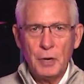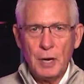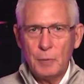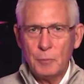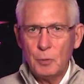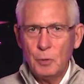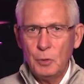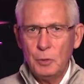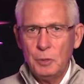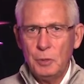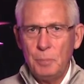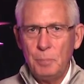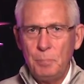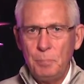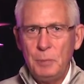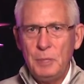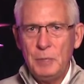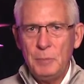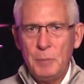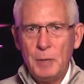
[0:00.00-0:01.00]
I'm going to
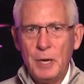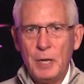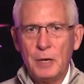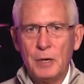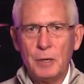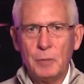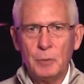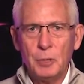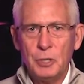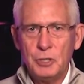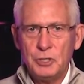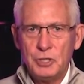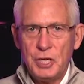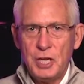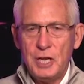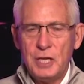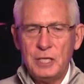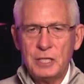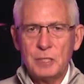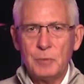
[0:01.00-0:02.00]
be better. I'm going to
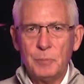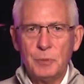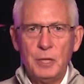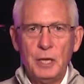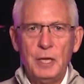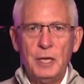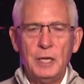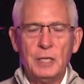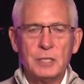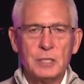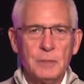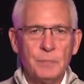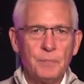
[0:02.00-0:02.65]
change some things.